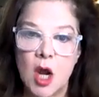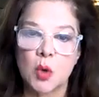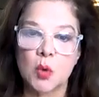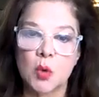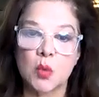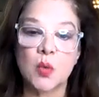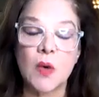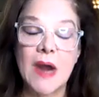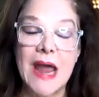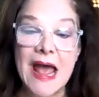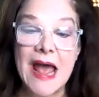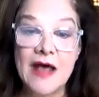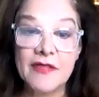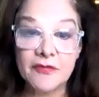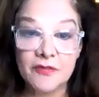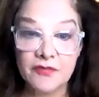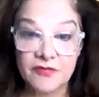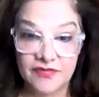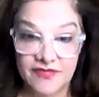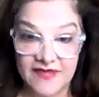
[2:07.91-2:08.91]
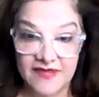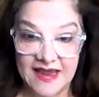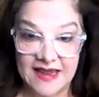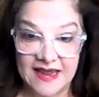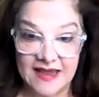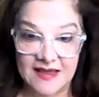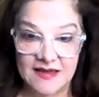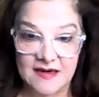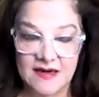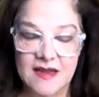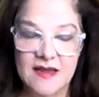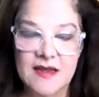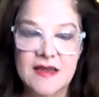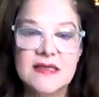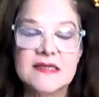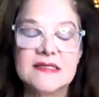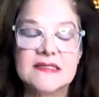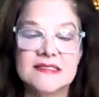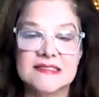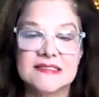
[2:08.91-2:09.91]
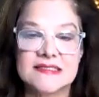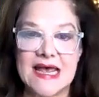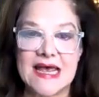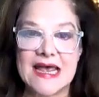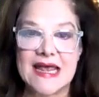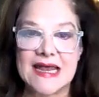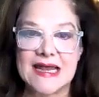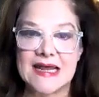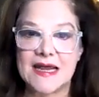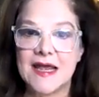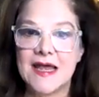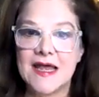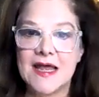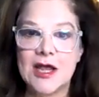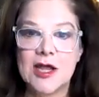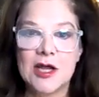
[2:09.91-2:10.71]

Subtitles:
rather than saying,